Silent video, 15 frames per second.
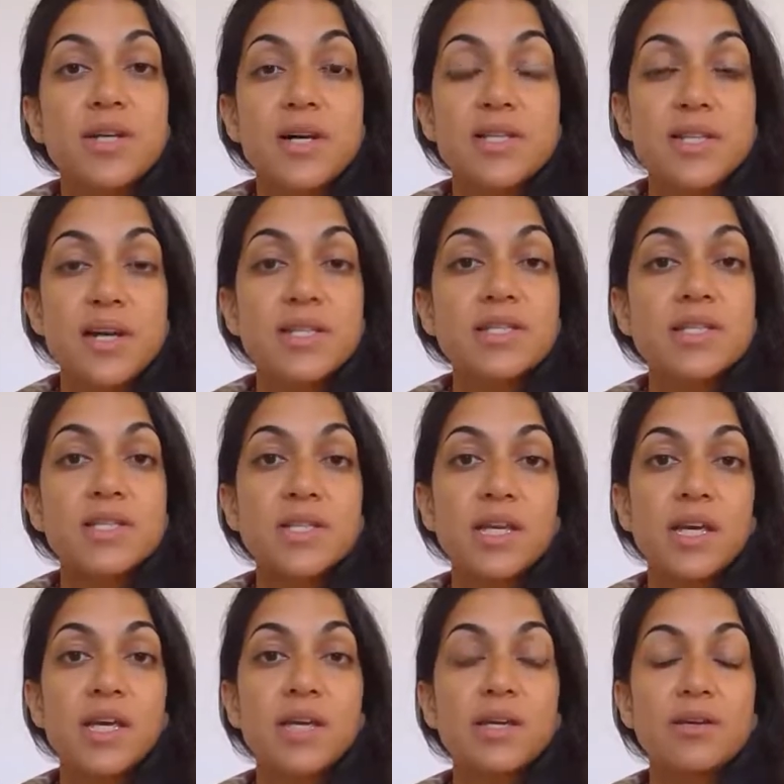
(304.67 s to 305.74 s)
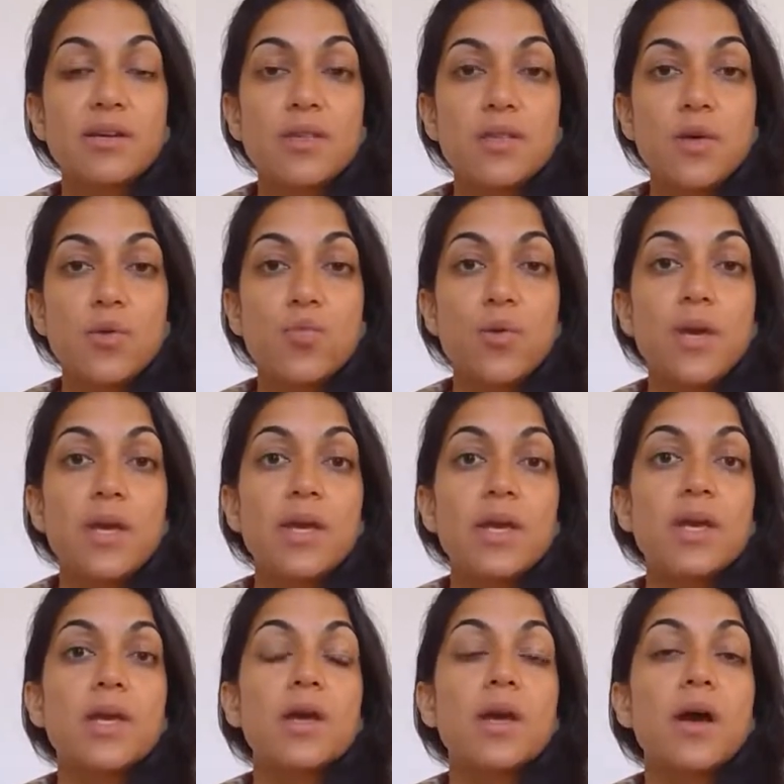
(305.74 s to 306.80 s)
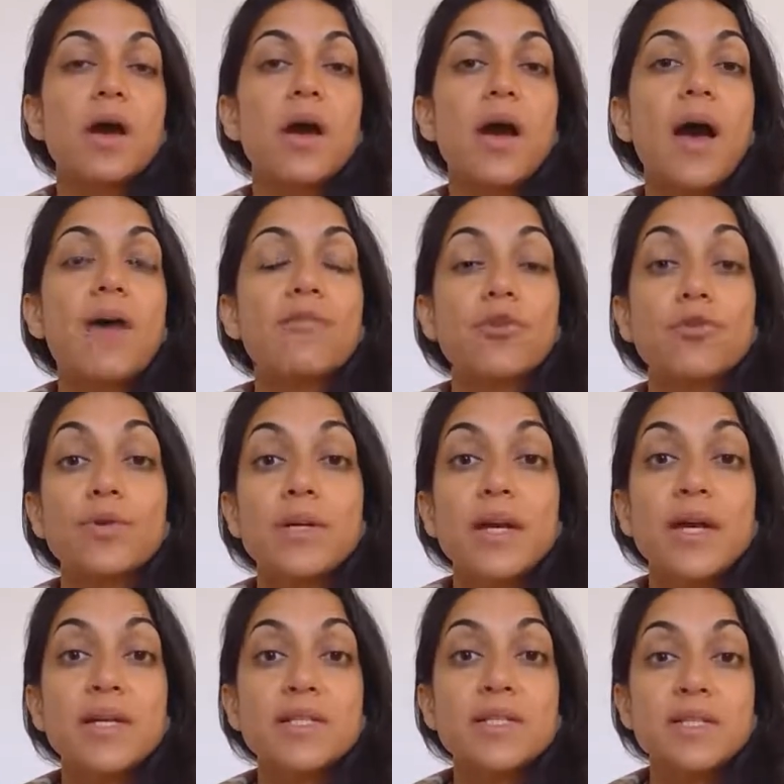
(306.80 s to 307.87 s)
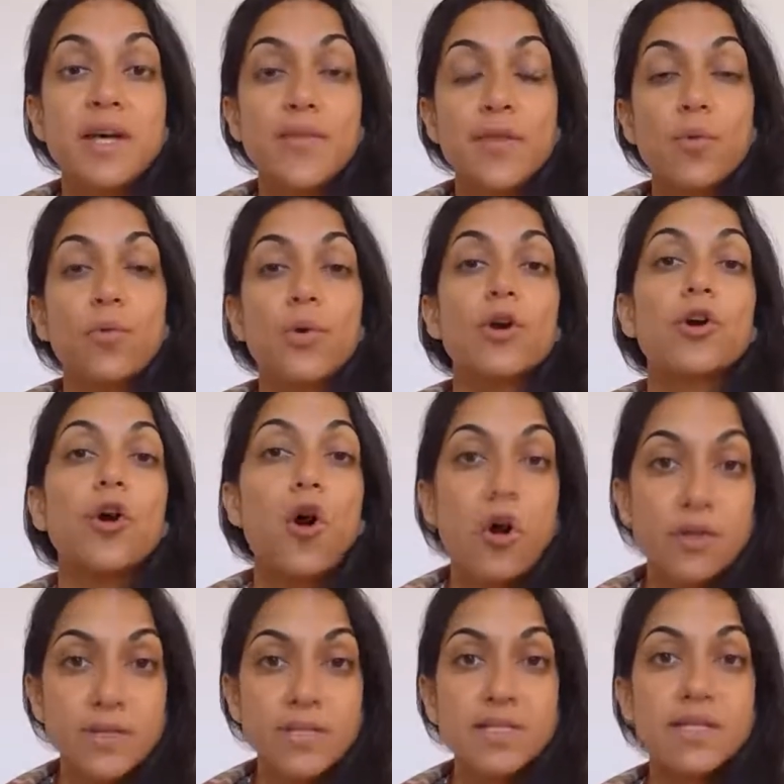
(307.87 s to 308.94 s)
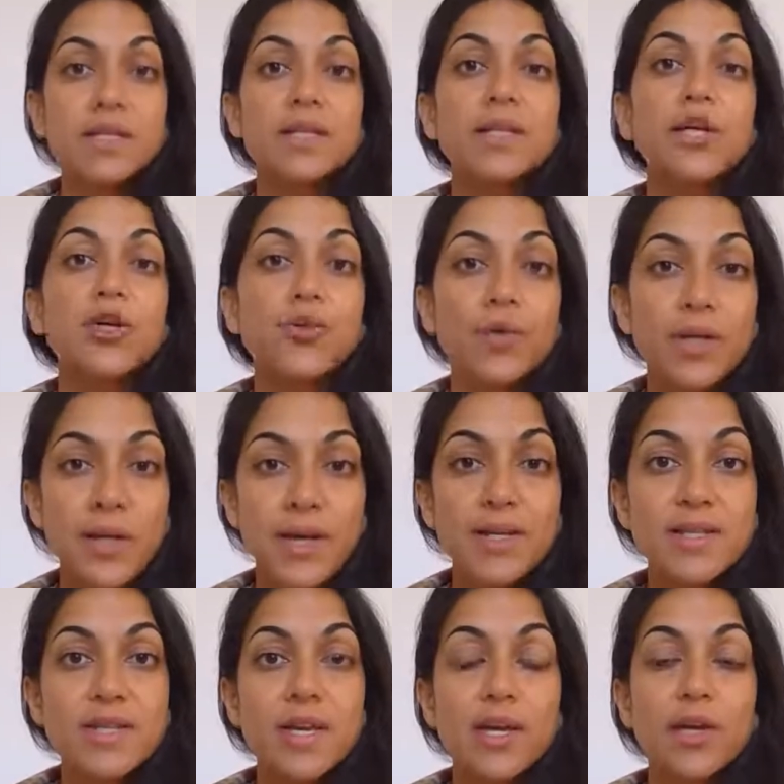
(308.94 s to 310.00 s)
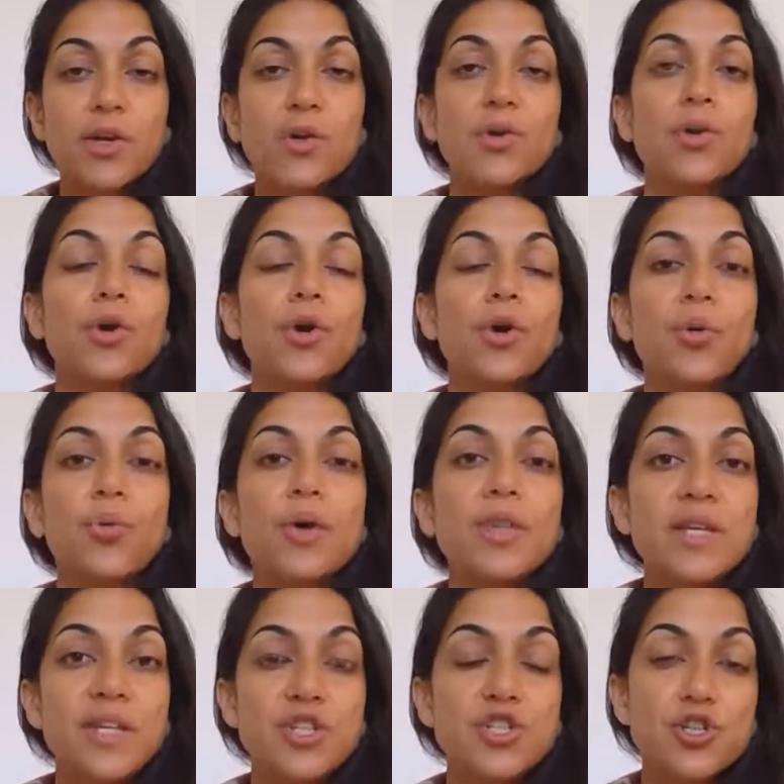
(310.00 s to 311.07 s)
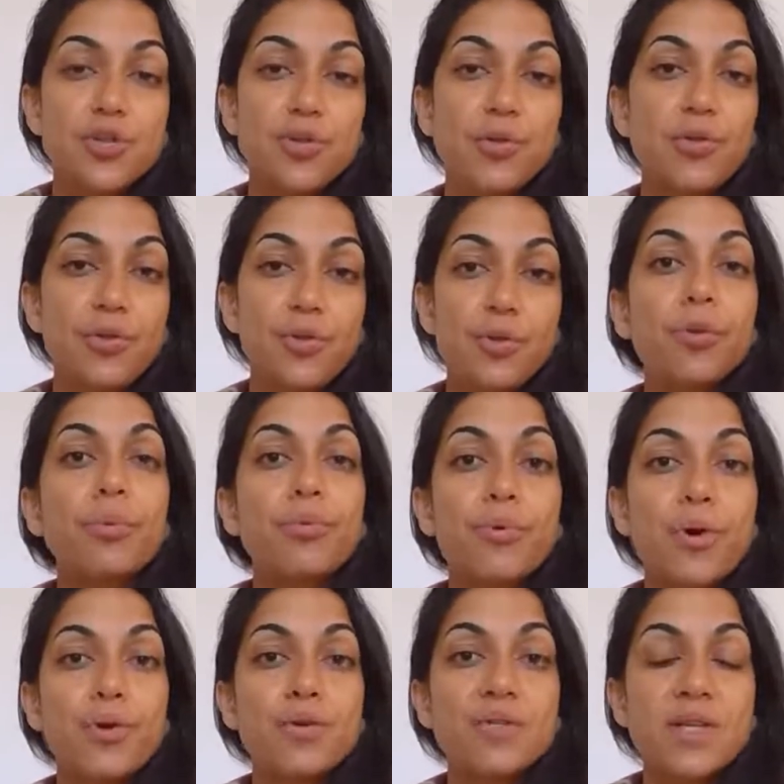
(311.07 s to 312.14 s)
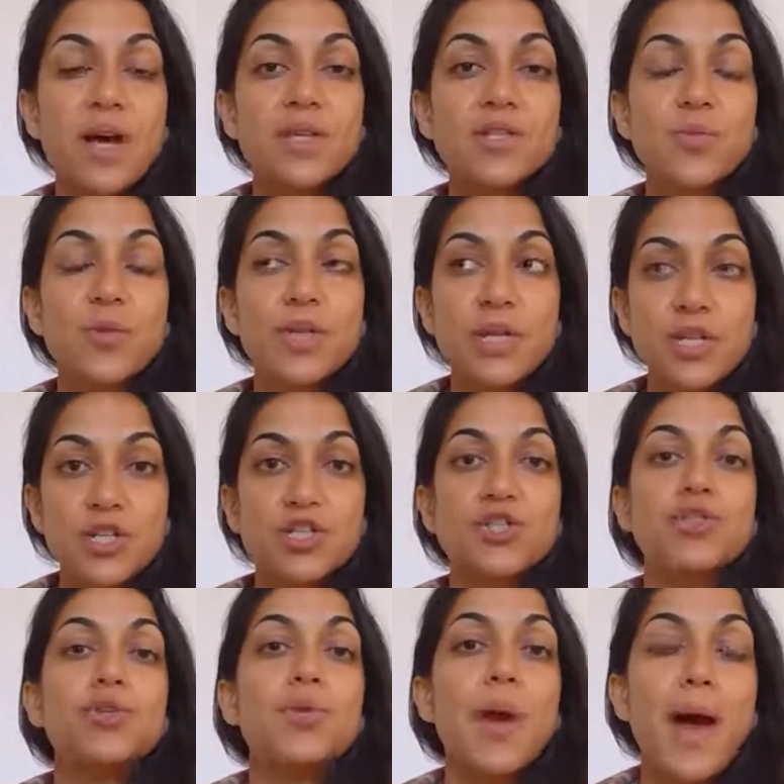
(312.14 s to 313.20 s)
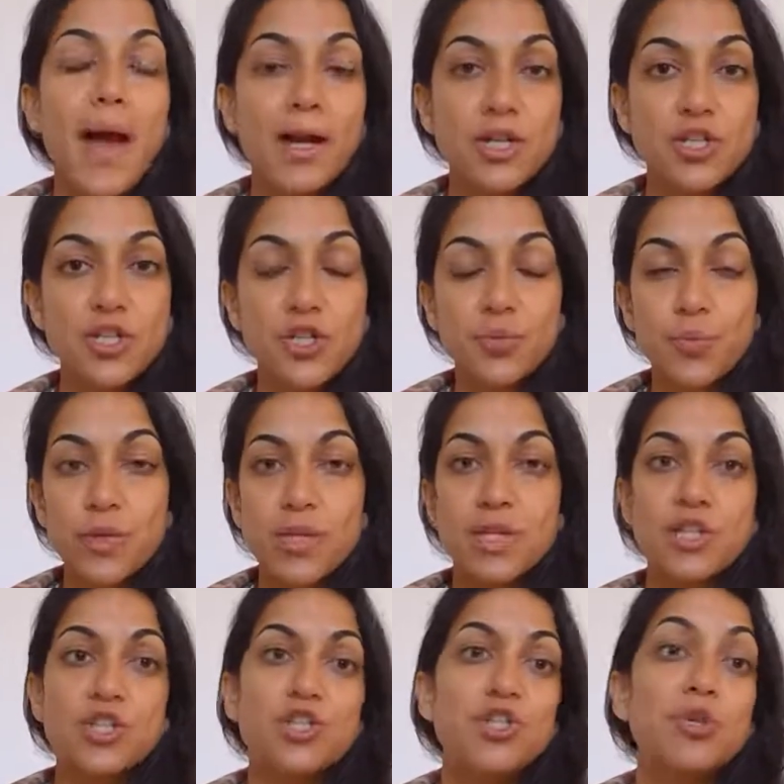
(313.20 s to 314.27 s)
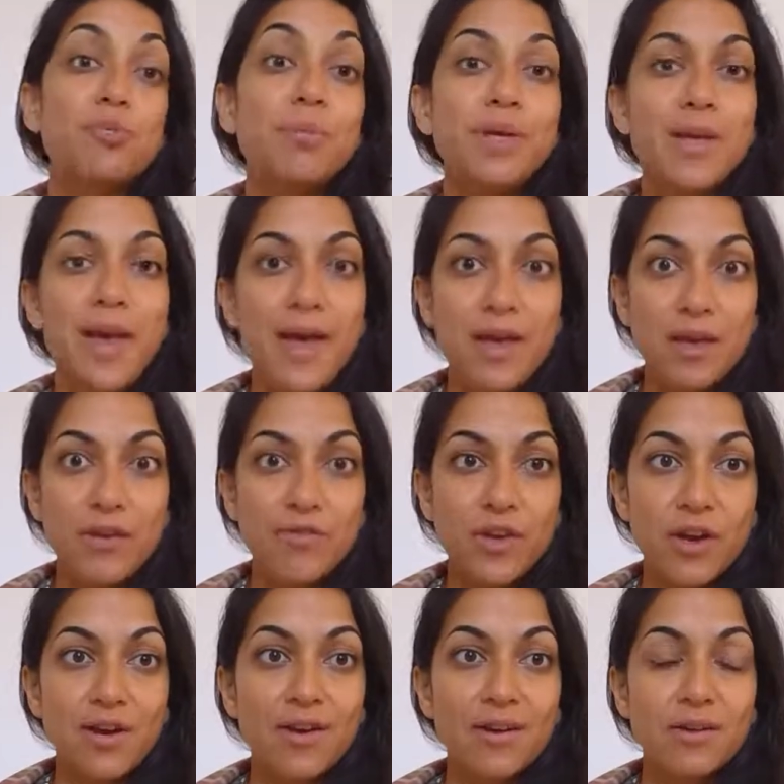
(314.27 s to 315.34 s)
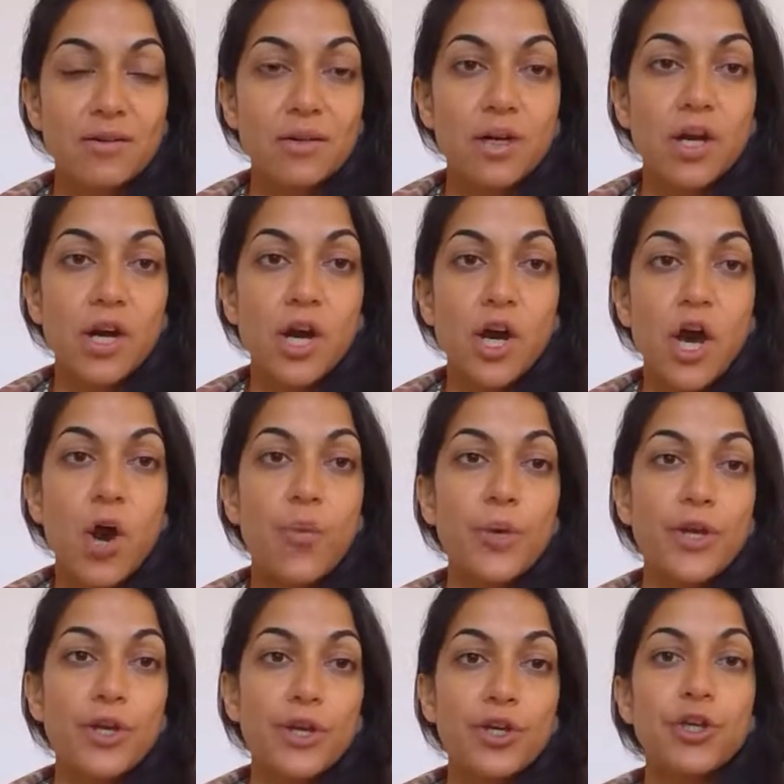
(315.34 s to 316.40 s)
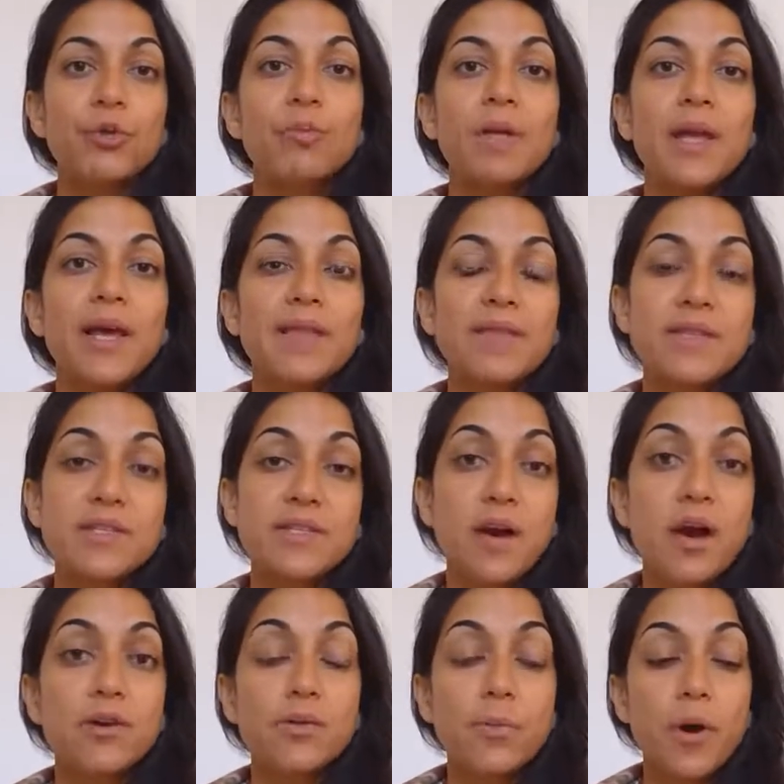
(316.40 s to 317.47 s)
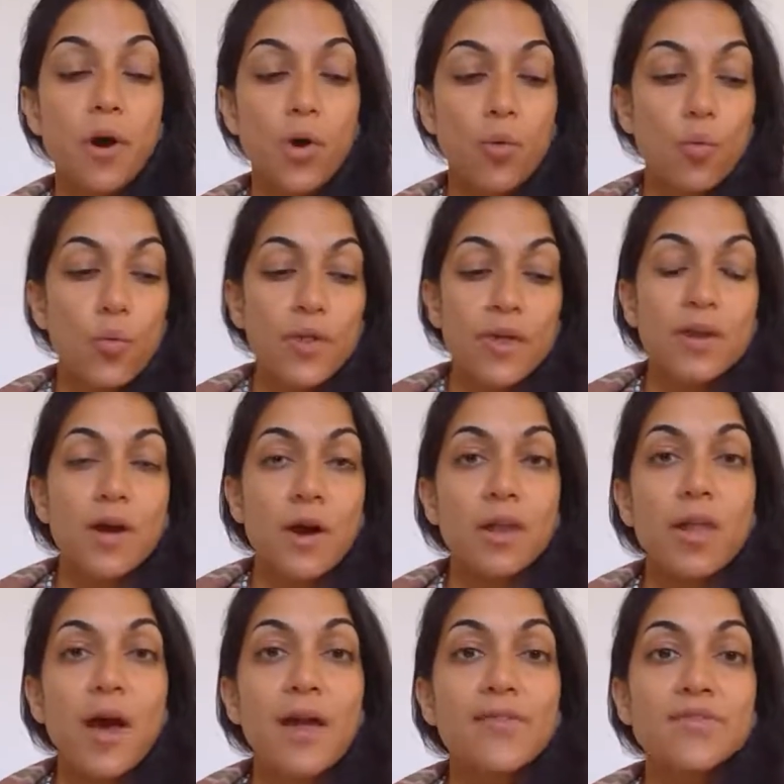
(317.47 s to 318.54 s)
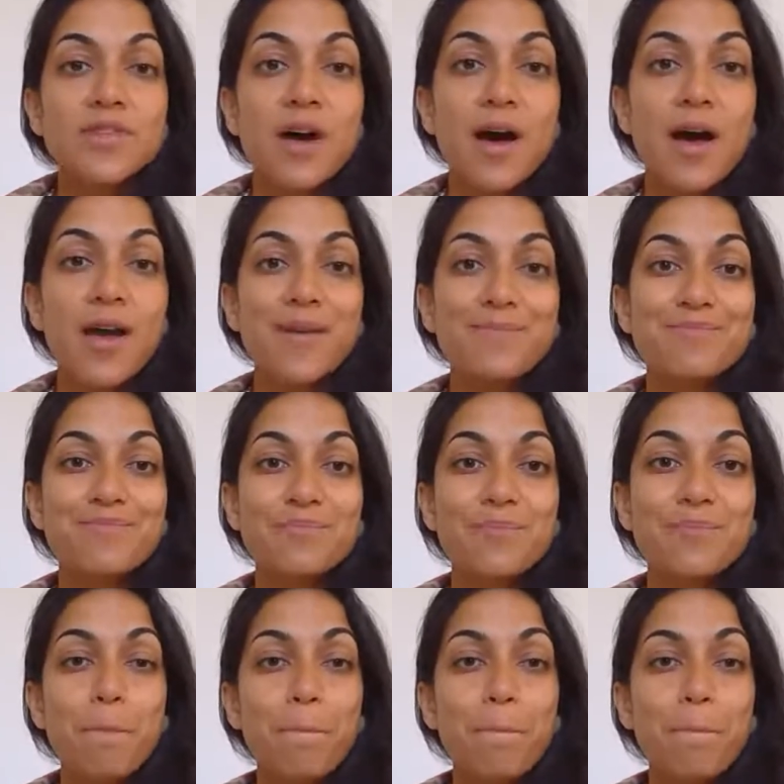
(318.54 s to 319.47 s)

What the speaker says: identity that we have created and that we are constantly creating with each new thought process, with each new action, with each new behavior. And we accumulate this karma within our lifetime,